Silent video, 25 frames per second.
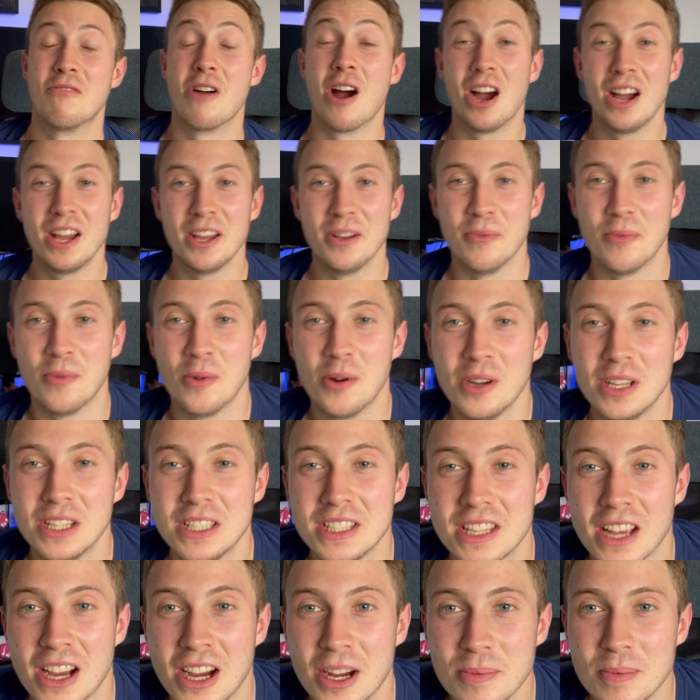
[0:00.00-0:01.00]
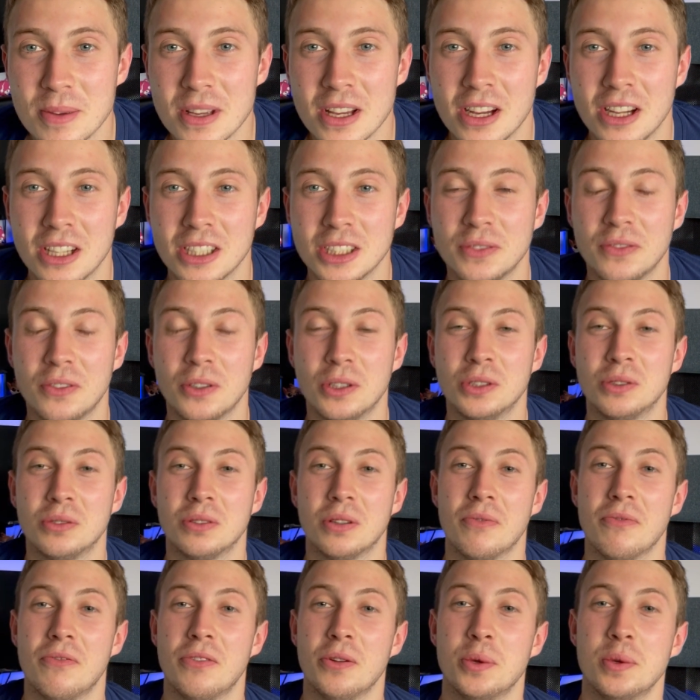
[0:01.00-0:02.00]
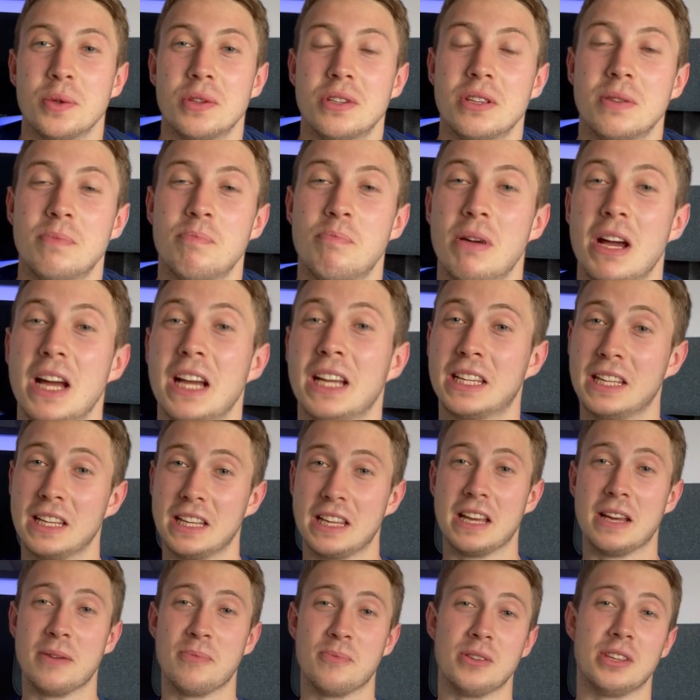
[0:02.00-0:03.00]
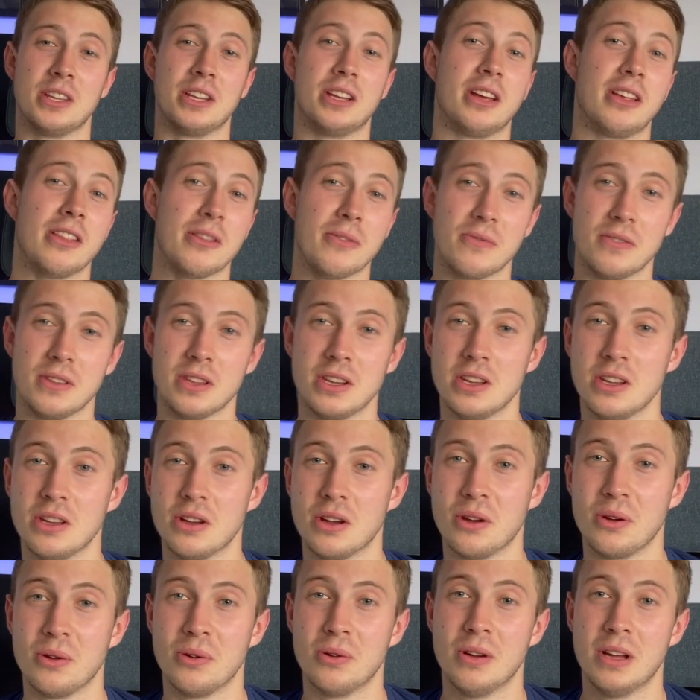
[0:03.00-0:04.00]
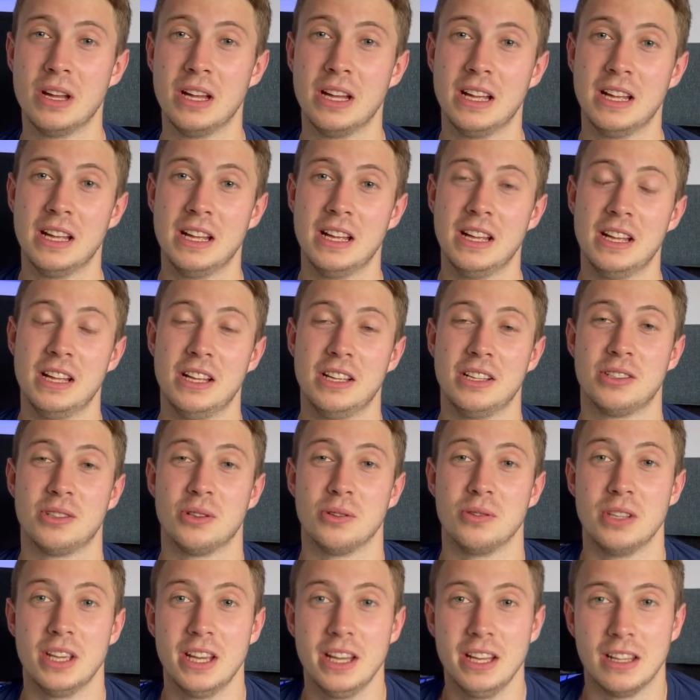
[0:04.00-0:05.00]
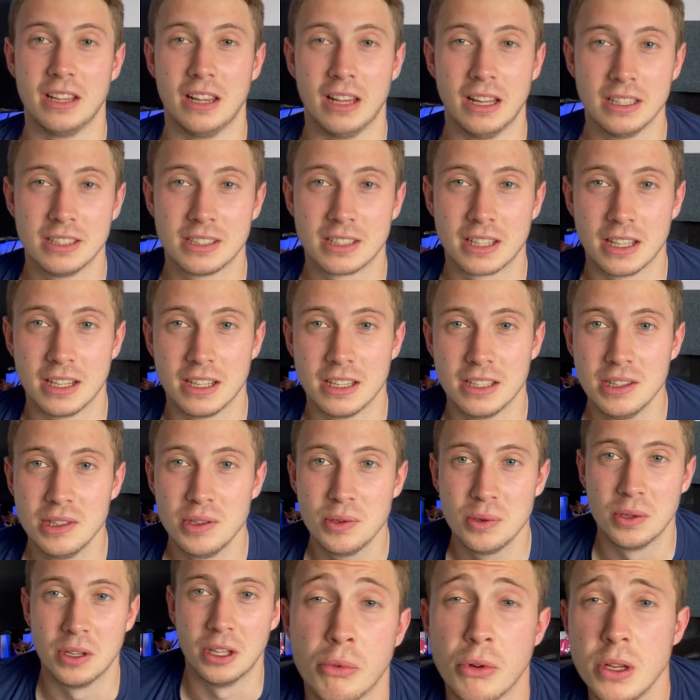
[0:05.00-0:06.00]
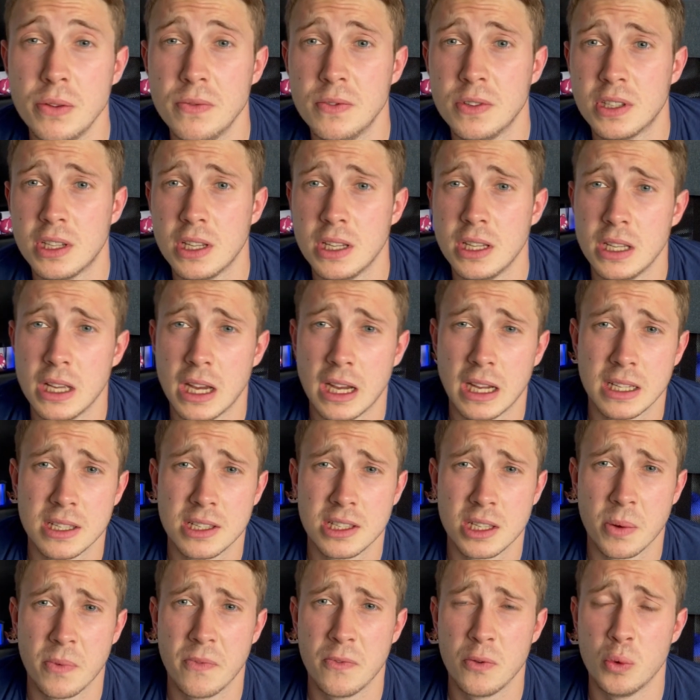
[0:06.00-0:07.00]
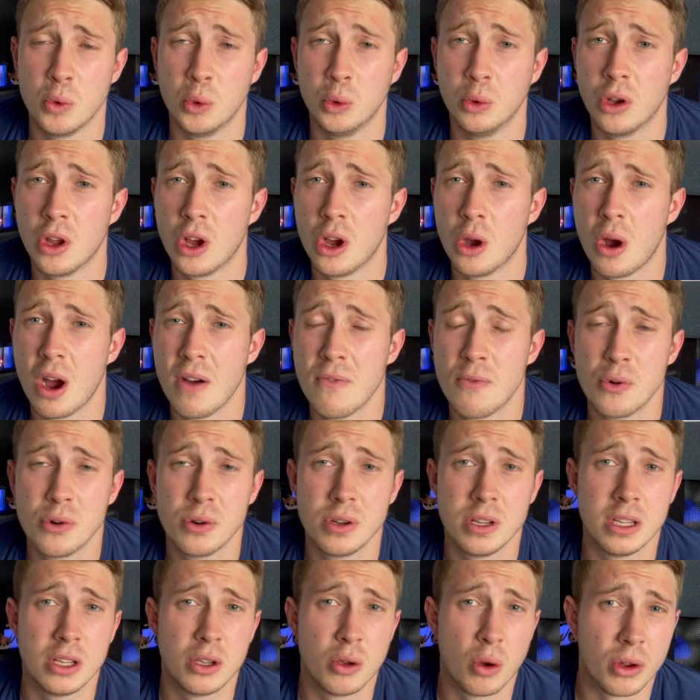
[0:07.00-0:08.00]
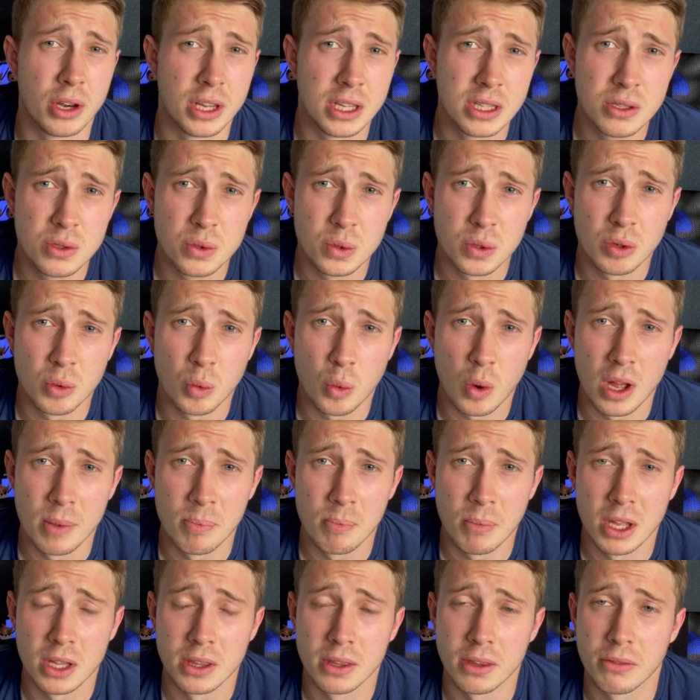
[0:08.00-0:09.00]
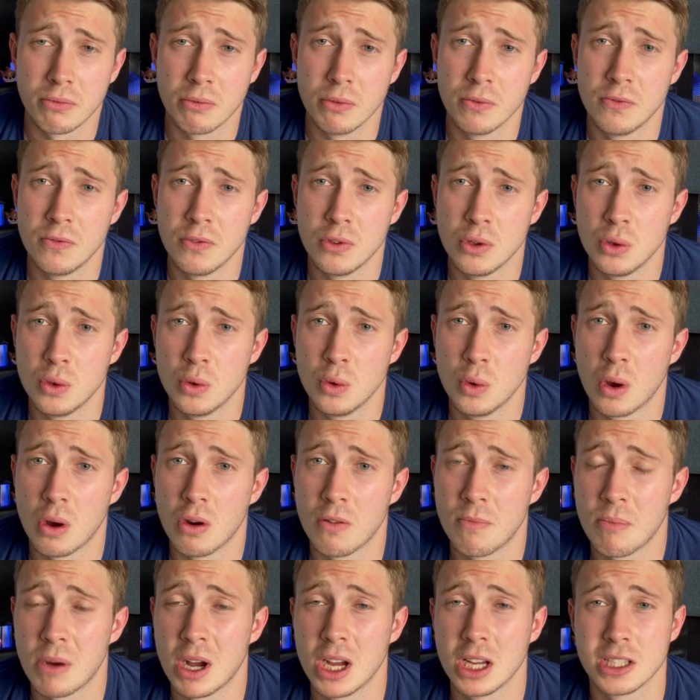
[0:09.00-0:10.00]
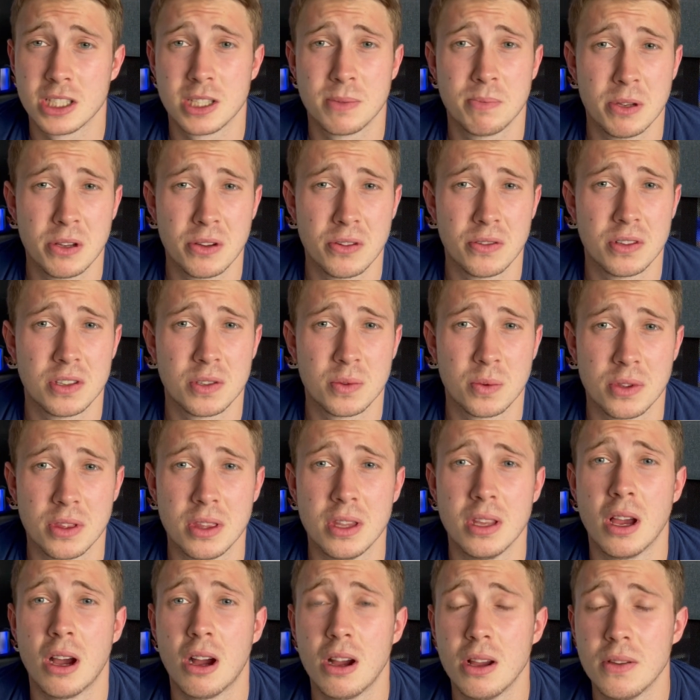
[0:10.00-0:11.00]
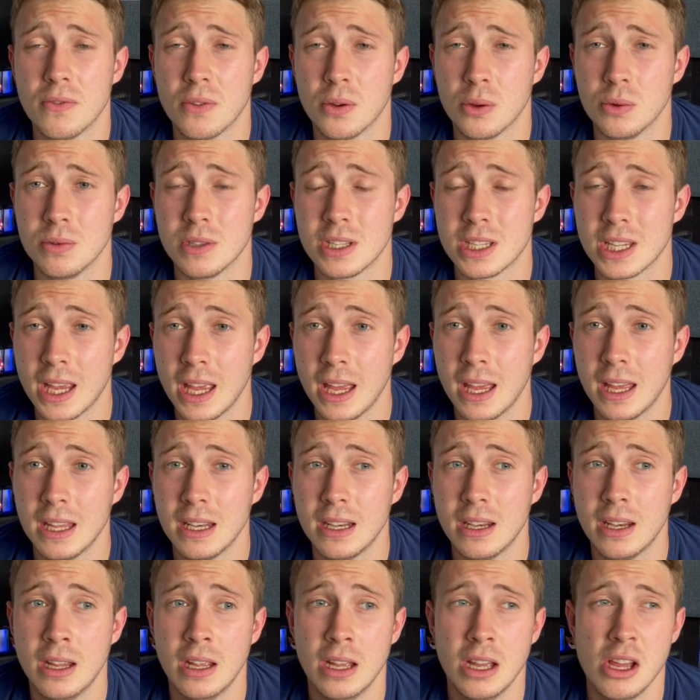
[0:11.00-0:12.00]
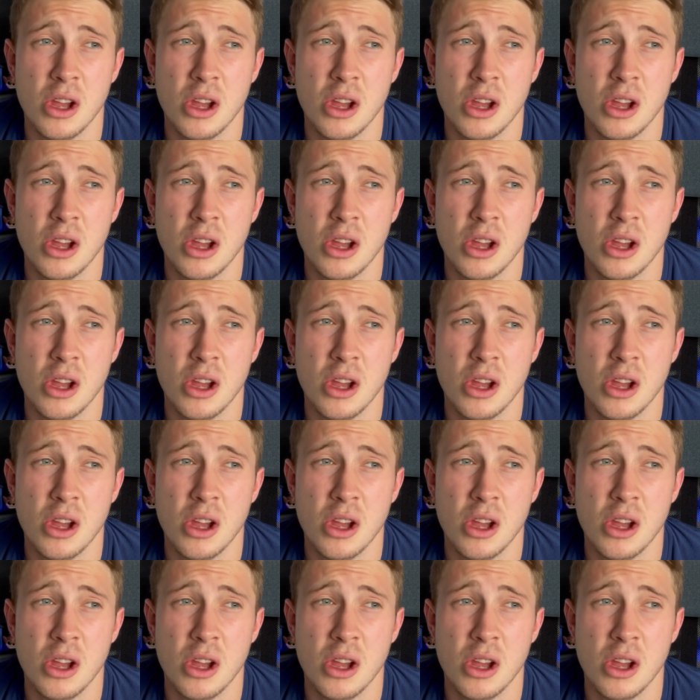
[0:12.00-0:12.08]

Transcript: Right, what is up, guys? Foster Unfiltered back again with another video. So yeah, let's get into it. Previously, as some of you will know, I've already gone into a 1 month review of my experience with the iPhone 10,